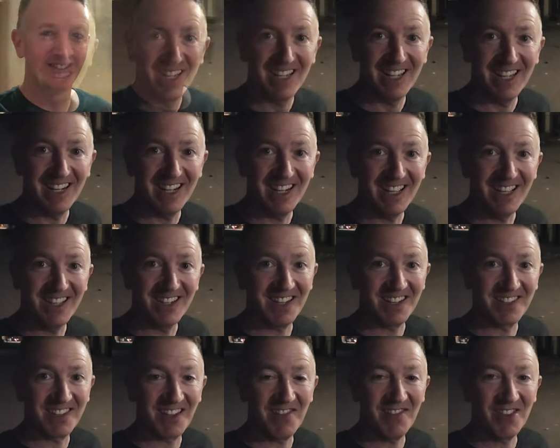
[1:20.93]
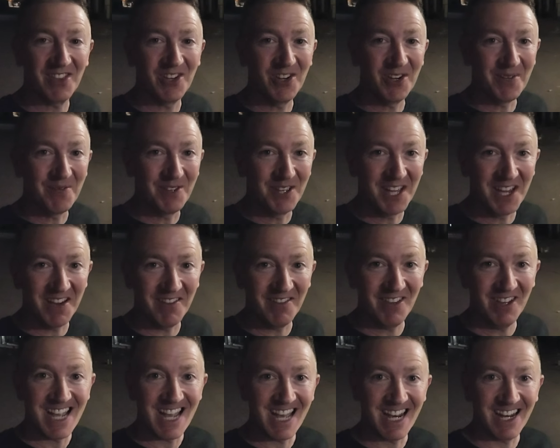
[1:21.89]
It is 7.30 p.m.
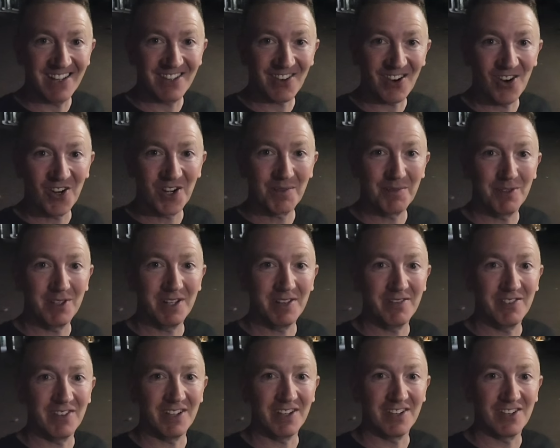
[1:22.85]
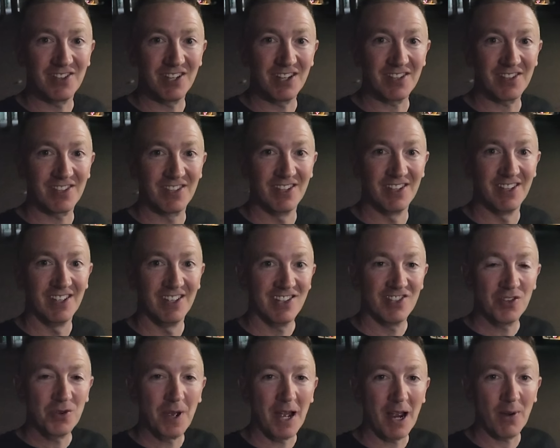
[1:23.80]
and it's hard to believe that just
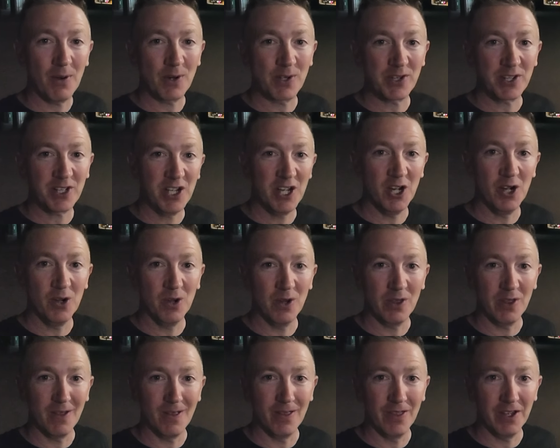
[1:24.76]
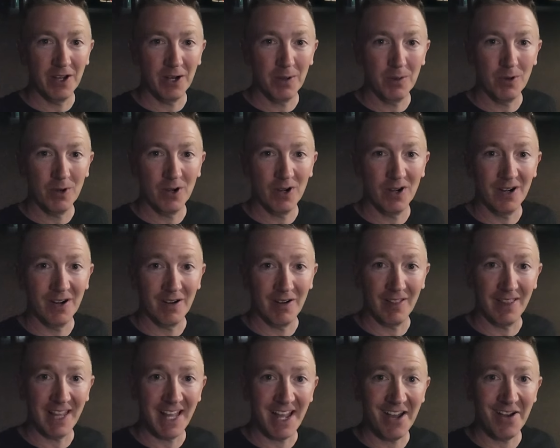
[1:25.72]
two hours ago, there were
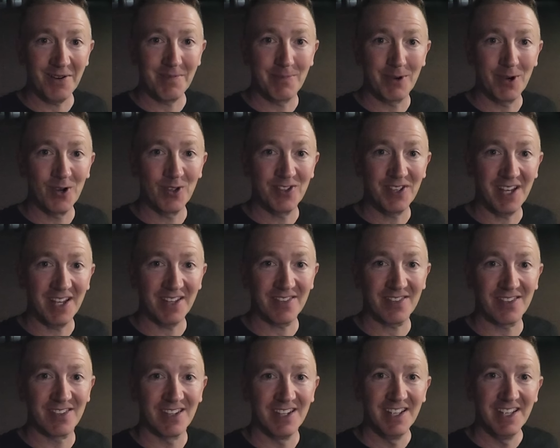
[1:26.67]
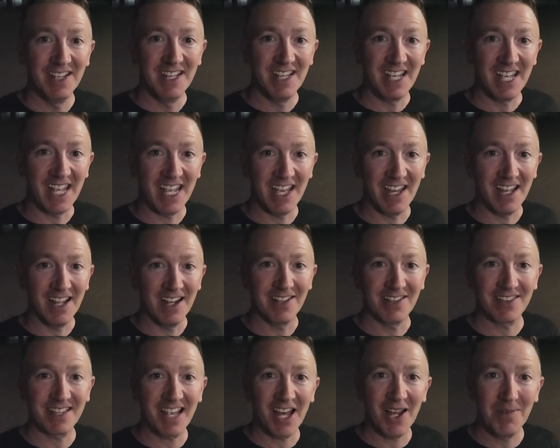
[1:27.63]
loud protests and
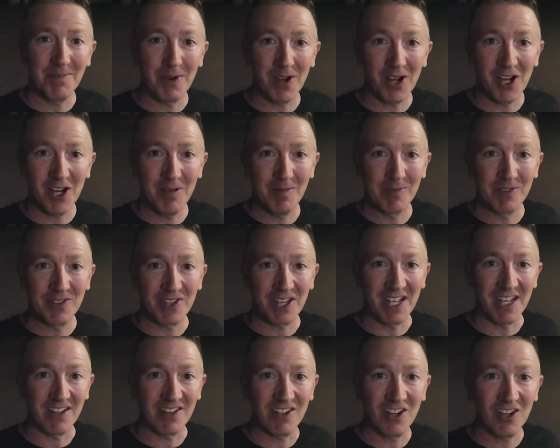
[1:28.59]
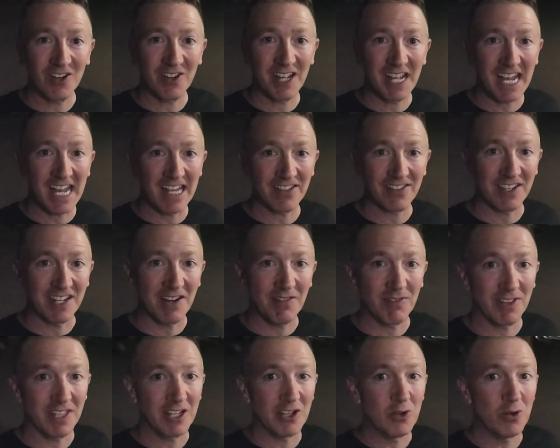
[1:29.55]
sound bombs and tear gas and
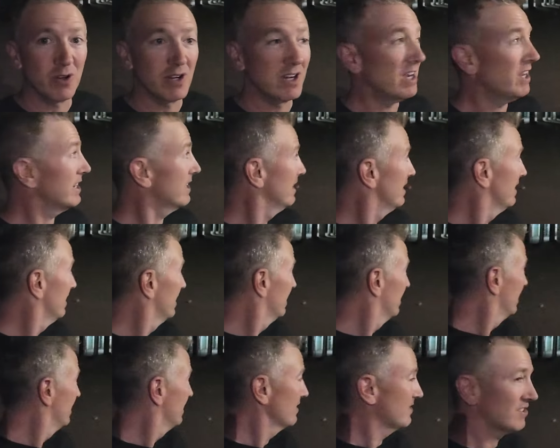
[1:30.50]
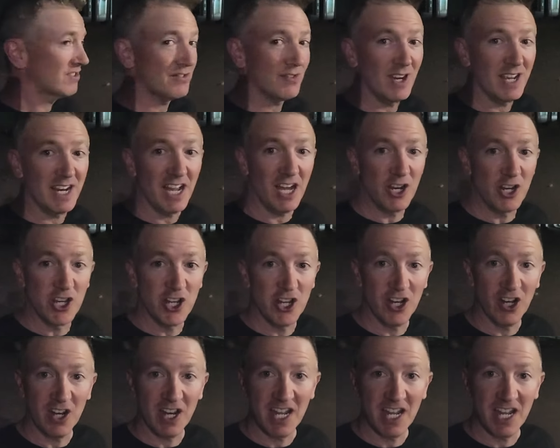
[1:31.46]
everything going on just right out here.